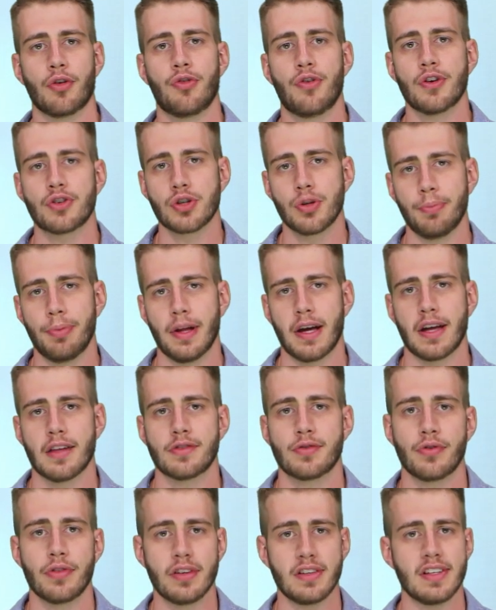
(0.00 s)
their official
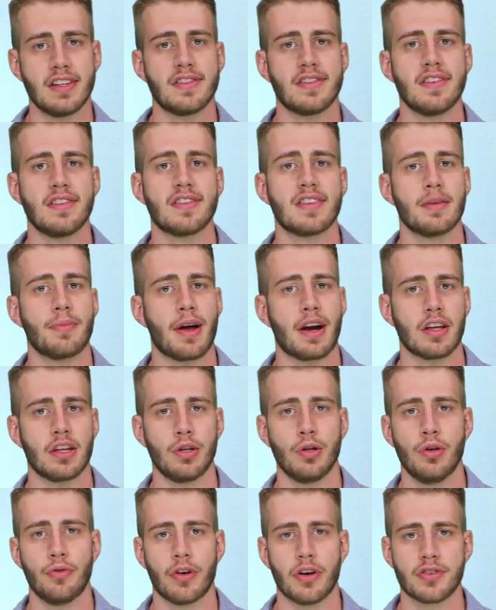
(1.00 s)
plans for the D C Cinematic
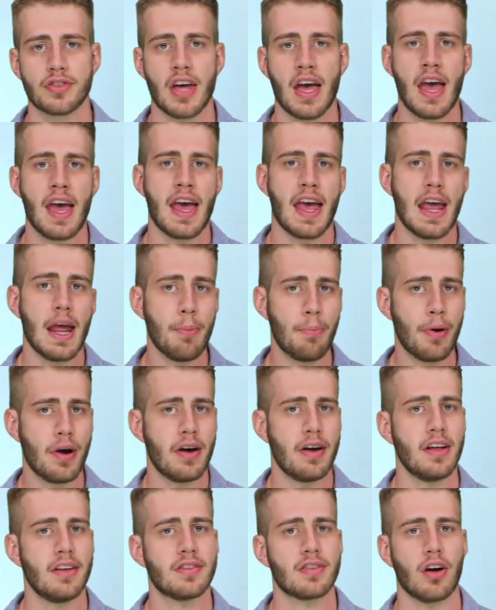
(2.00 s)
Universe and put
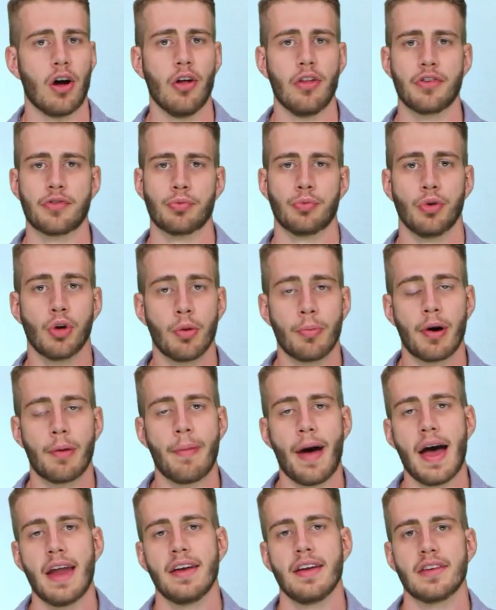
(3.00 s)
an end to all this rumor
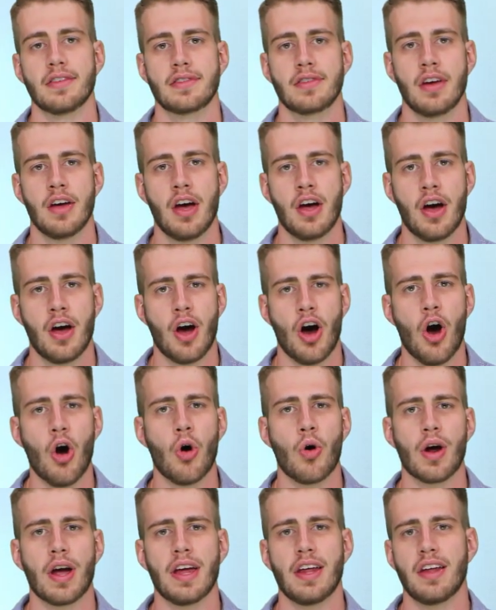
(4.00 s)
madness.
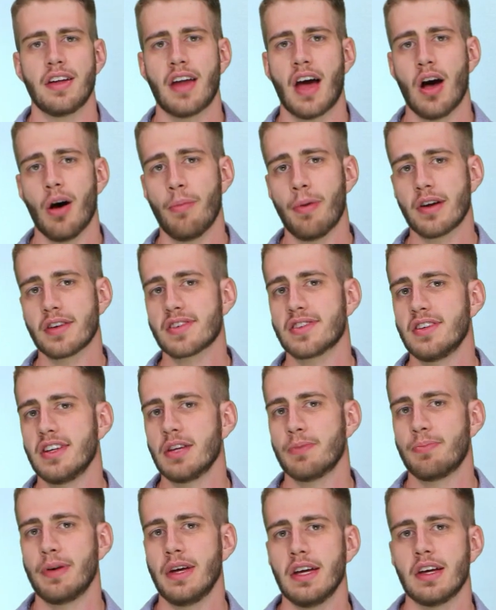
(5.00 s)
Oh, and how about a
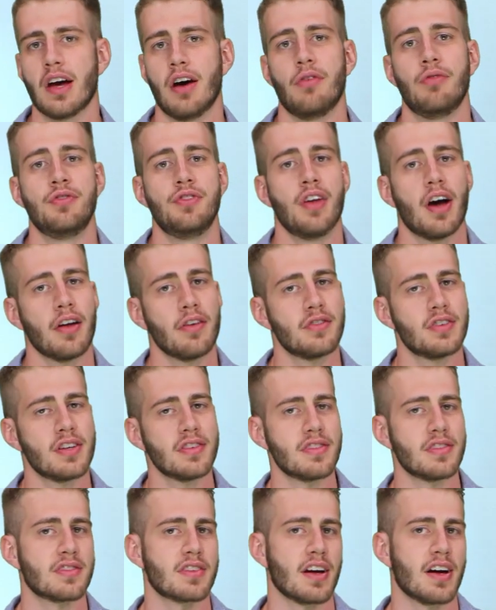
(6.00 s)
sneak peek of Dawn of
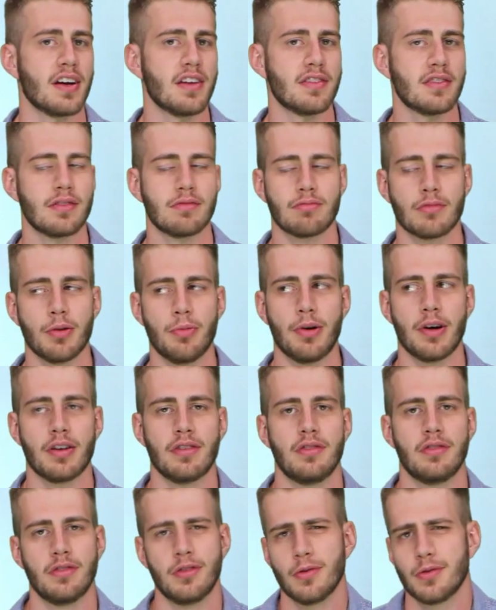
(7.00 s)
Justice, guys? Come
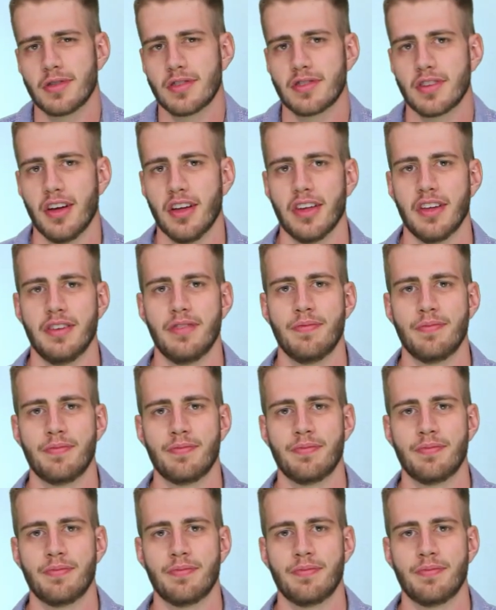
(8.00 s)
on, do us a solid.